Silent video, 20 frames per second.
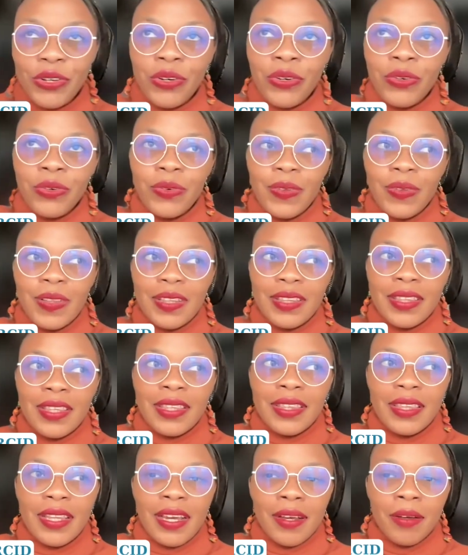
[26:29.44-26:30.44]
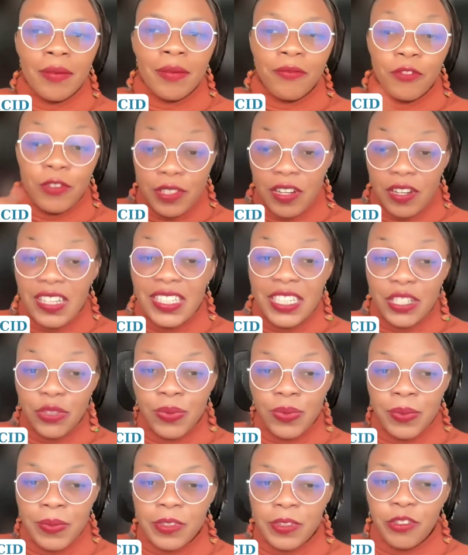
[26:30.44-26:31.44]
So, for
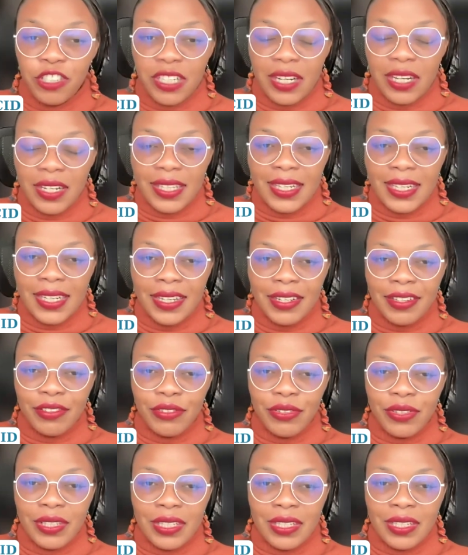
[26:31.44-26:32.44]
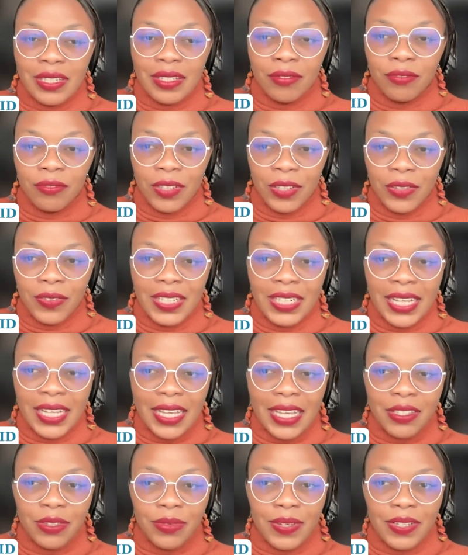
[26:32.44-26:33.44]
starters, we will share the link to the
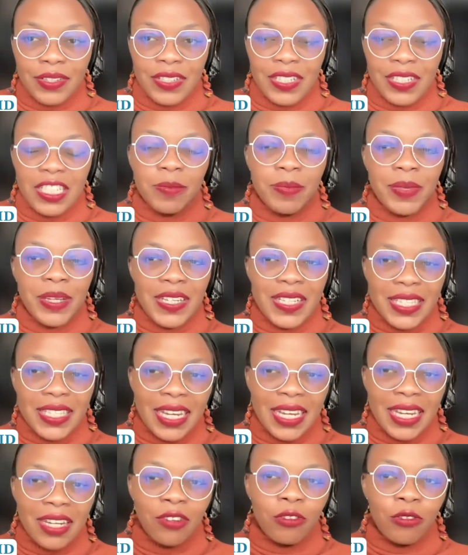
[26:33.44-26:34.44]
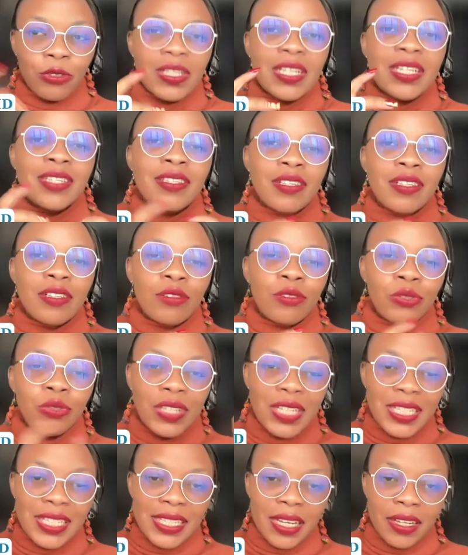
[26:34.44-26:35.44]
frequently asked questions because that also does
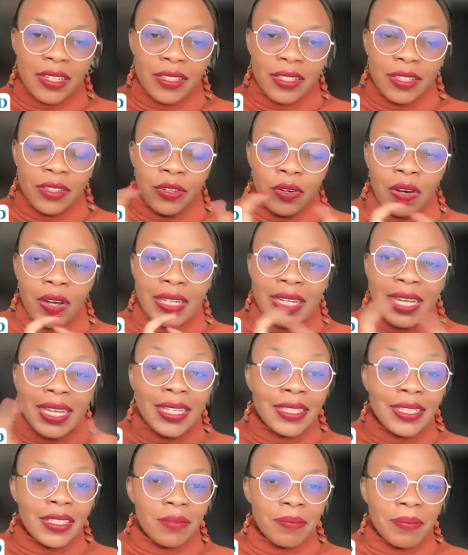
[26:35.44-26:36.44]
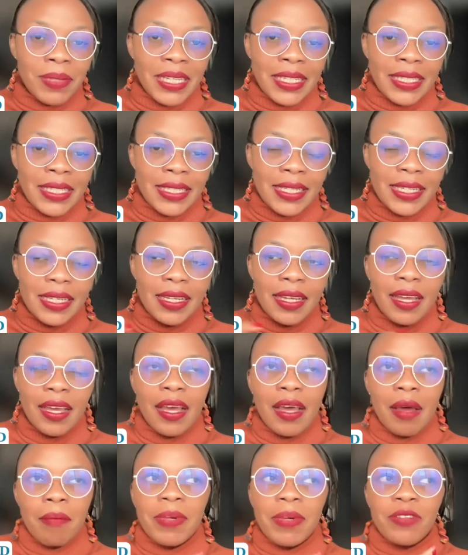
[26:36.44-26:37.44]
include a section on eligibility.
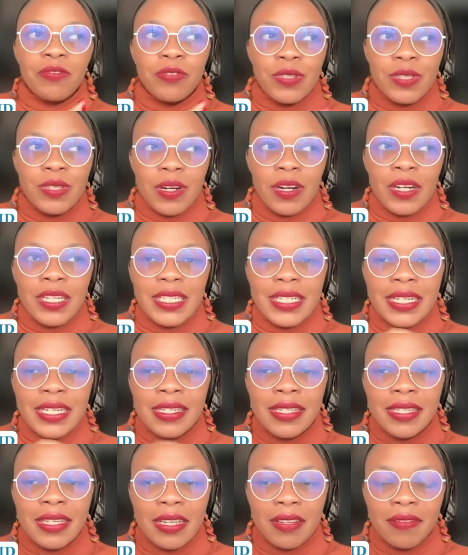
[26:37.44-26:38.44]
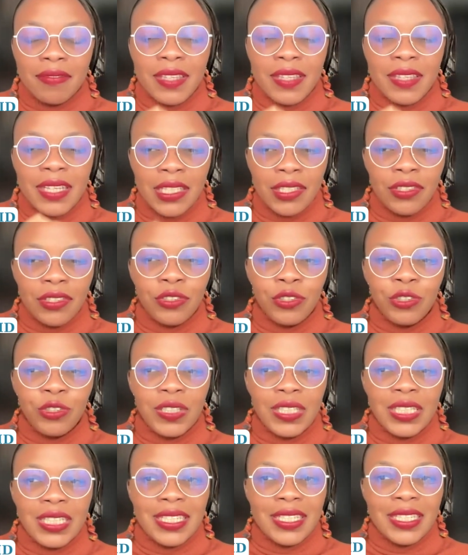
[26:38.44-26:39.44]
But for starters, if the
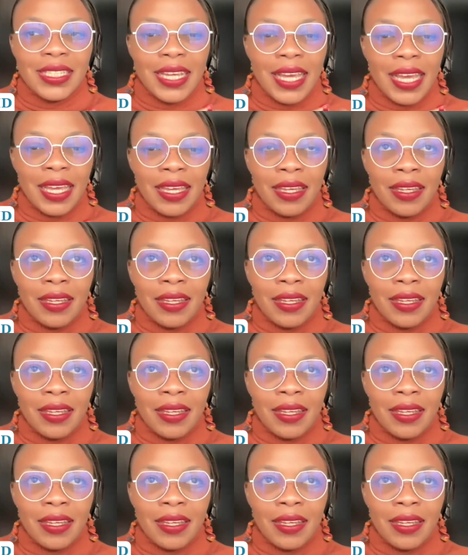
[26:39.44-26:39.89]
institution is